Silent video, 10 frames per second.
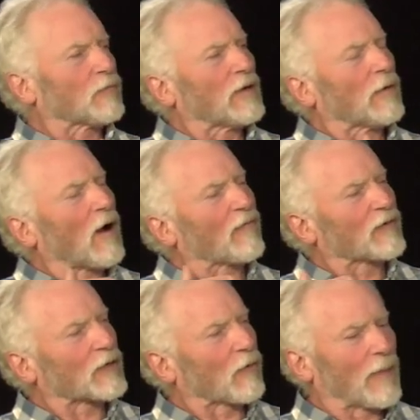we
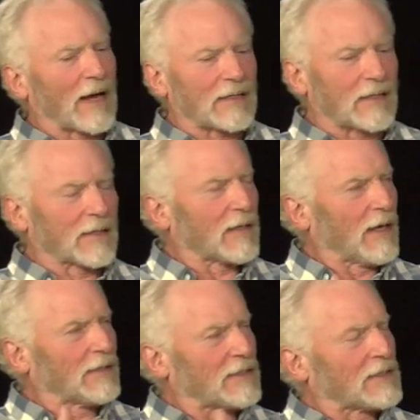often go back into
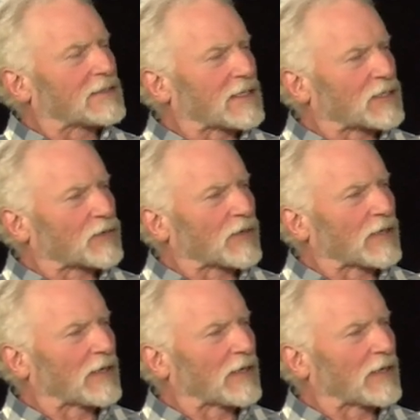18th century,